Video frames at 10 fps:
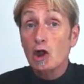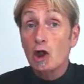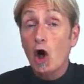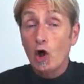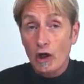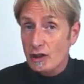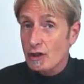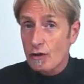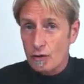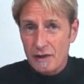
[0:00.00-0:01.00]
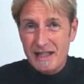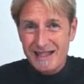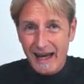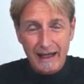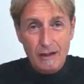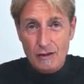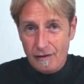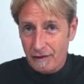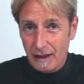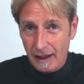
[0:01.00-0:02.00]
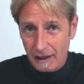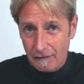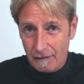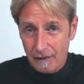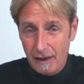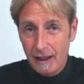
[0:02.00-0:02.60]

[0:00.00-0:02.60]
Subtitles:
longest 3 seconds of your life.